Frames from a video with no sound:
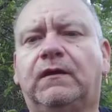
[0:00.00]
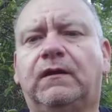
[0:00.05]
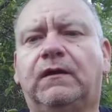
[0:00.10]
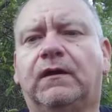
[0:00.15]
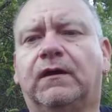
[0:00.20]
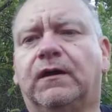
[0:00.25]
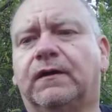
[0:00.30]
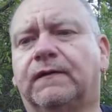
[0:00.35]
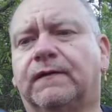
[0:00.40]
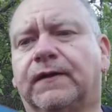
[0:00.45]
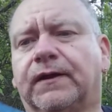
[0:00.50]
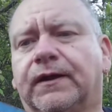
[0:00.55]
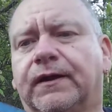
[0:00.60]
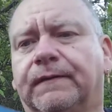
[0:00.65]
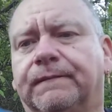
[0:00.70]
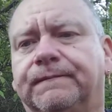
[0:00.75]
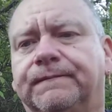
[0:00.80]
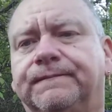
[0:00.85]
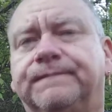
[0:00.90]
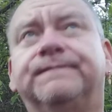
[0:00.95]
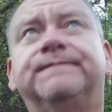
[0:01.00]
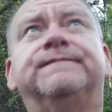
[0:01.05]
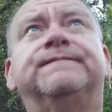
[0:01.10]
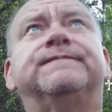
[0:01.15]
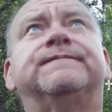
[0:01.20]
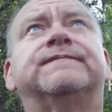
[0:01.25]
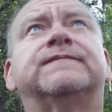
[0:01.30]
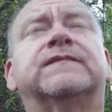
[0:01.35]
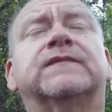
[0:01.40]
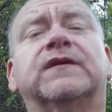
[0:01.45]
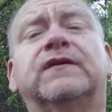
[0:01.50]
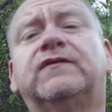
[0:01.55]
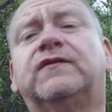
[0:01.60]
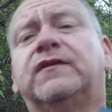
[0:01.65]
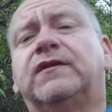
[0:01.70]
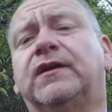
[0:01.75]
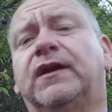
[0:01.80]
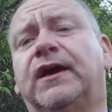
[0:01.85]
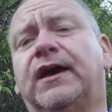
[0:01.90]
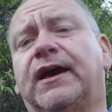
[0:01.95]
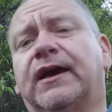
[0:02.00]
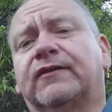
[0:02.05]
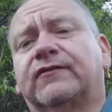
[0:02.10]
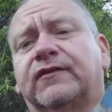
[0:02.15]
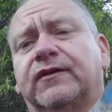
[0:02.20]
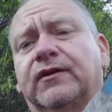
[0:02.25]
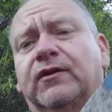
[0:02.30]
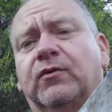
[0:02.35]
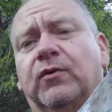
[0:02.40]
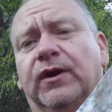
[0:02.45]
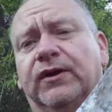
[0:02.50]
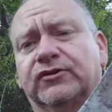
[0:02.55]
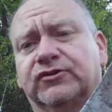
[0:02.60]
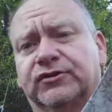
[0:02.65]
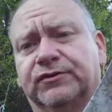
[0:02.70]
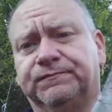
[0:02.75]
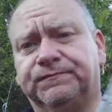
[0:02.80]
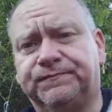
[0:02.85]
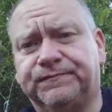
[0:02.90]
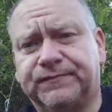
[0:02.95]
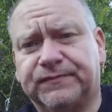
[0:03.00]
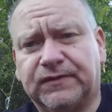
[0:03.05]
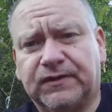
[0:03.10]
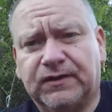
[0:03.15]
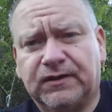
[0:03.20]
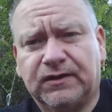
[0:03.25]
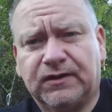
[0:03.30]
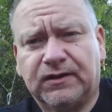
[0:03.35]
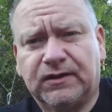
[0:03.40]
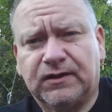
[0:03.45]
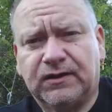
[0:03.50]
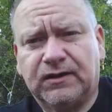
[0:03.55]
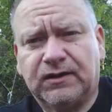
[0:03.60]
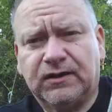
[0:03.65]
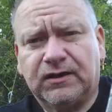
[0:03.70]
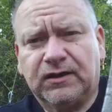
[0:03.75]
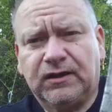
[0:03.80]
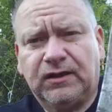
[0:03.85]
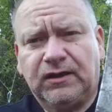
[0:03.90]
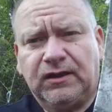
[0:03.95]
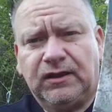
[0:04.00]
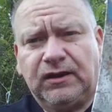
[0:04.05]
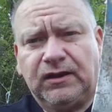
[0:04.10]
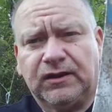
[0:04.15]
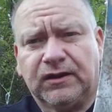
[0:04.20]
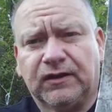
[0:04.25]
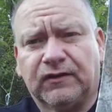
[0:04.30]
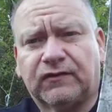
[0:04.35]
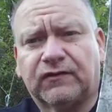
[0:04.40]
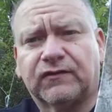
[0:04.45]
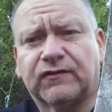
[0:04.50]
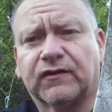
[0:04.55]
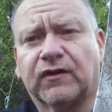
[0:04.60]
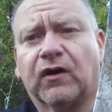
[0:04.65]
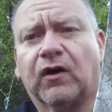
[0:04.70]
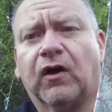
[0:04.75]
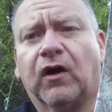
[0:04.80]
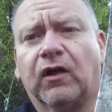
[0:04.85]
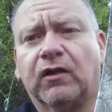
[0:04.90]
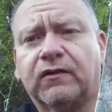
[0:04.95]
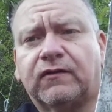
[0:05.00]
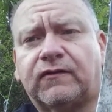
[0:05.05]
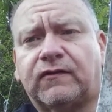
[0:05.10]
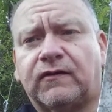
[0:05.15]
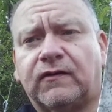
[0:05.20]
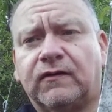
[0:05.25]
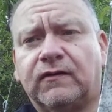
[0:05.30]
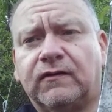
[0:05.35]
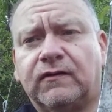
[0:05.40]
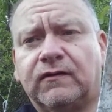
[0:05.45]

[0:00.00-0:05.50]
Alright, this is the axe in question. This is a Hults